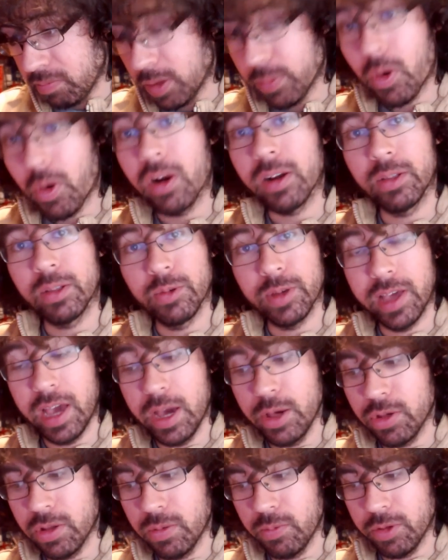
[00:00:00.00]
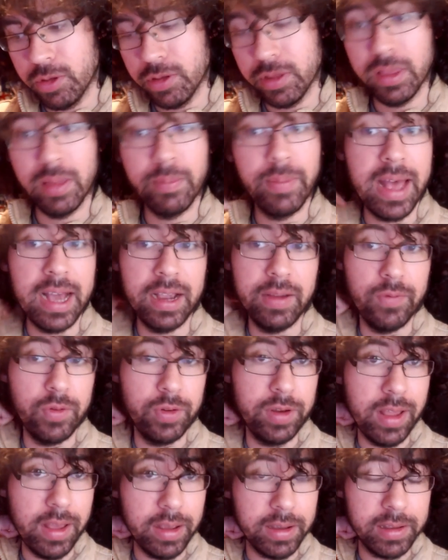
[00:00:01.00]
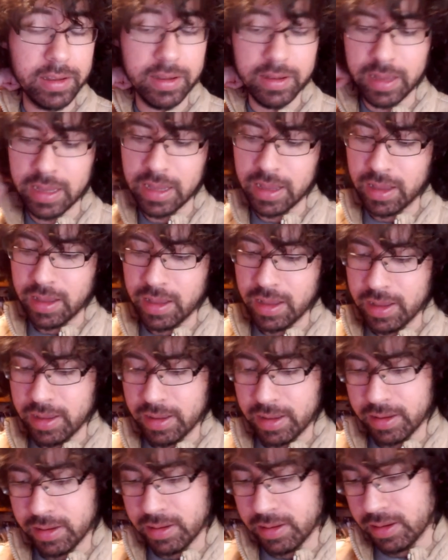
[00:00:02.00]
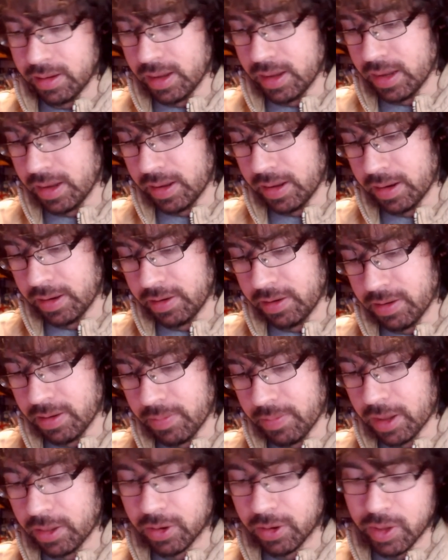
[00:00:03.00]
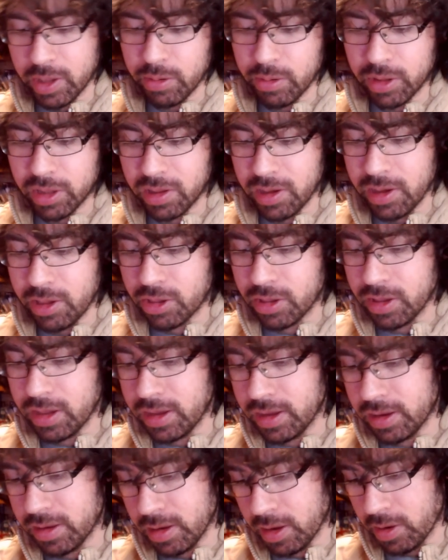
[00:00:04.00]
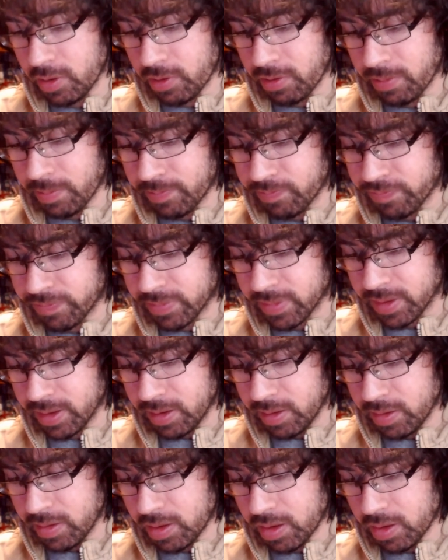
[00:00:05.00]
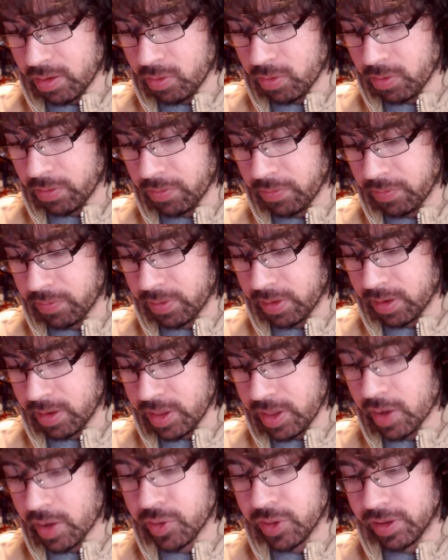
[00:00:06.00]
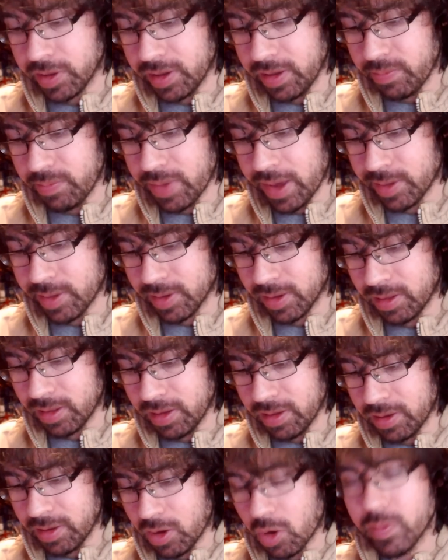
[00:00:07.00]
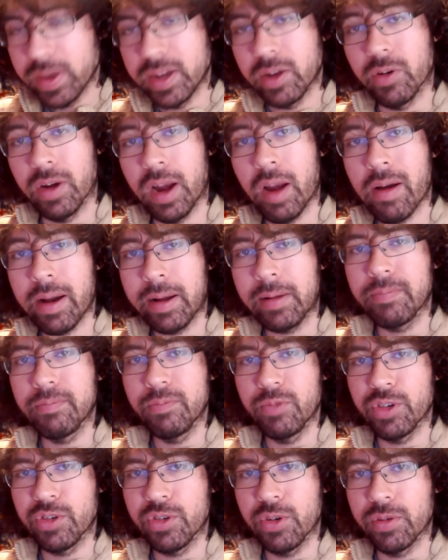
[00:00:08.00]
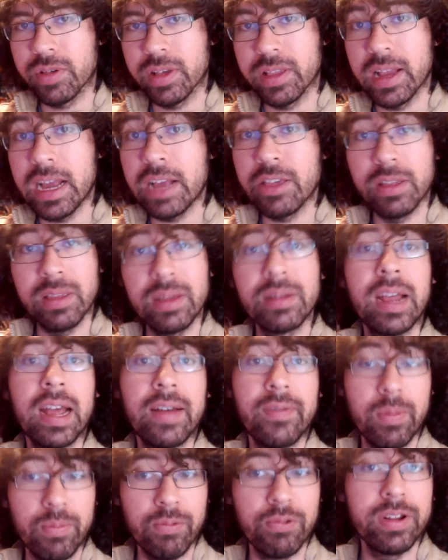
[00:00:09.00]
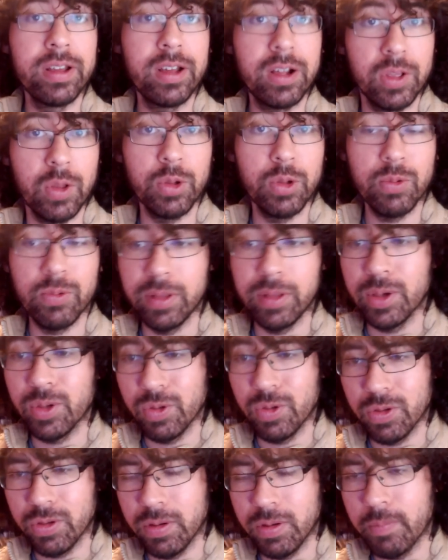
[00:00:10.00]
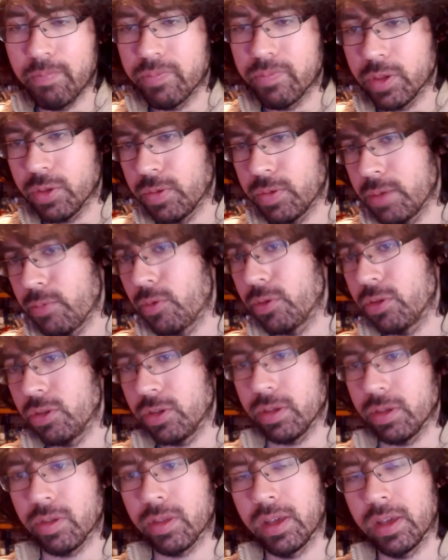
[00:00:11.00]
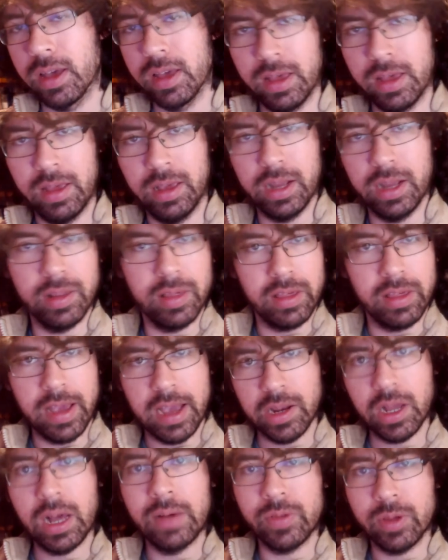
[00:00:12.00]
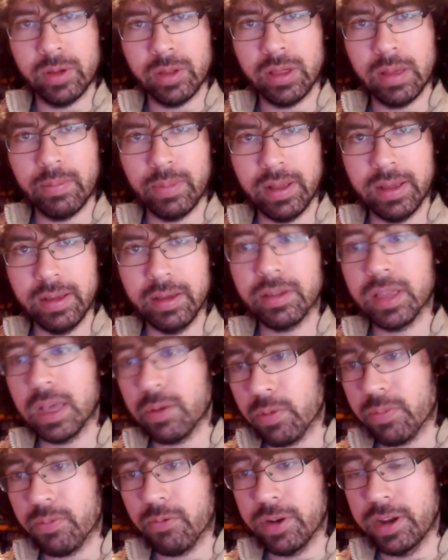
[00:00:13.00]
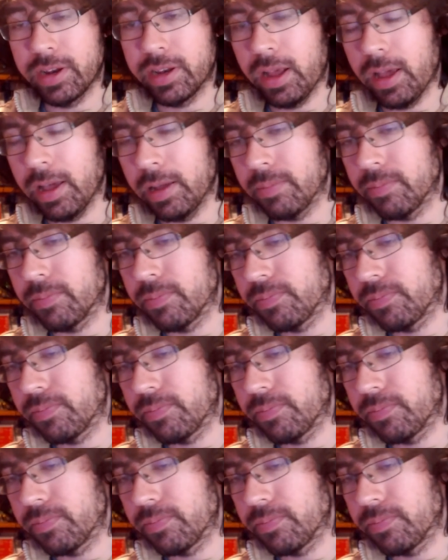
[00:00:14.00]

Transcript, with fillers: the mark location, which is in the back of her neck. And um, on the cute CG in here of Yashiki basically combing her hair out, which shows that they actually did have a pretty close relationship. So they weren't just kind of standoffish siblings, they were pretty tight.